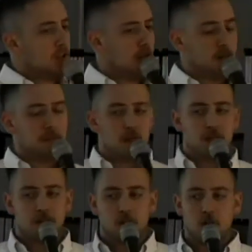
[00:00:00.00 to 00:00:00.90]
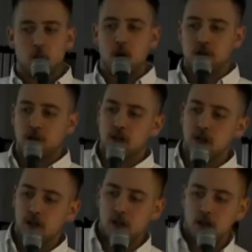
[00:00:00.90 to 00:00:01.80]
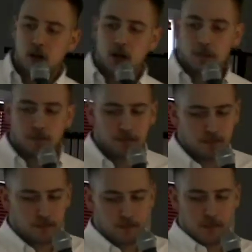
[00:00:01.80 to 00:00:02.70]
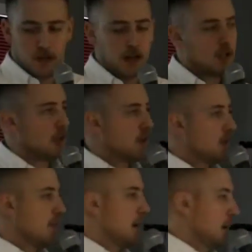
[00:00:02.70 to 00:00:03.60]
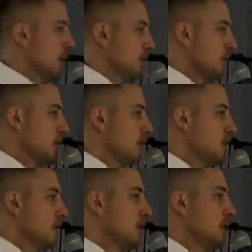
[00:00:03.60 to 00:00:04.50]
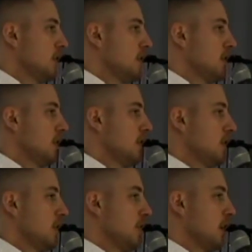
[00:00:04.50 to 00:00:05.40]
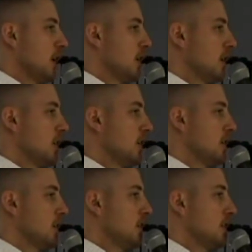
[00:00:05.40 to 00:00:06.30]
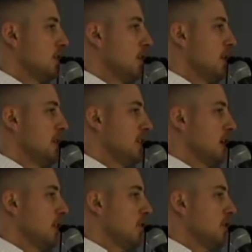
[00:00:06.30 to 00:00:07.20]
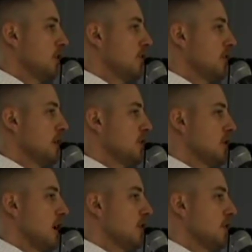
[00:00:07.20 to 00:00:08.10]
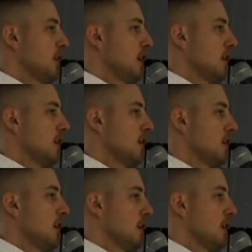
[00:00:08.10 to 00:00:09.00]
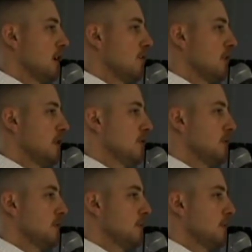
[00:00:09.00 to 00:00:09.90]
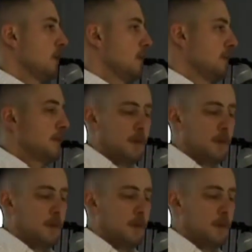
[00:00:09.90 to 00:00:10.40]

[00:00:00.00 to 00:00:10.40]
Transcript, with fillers: Yeah, that's a good question. Um, I can get you that answer if you'd like. So let me take down your information after and I can get you that information. All right.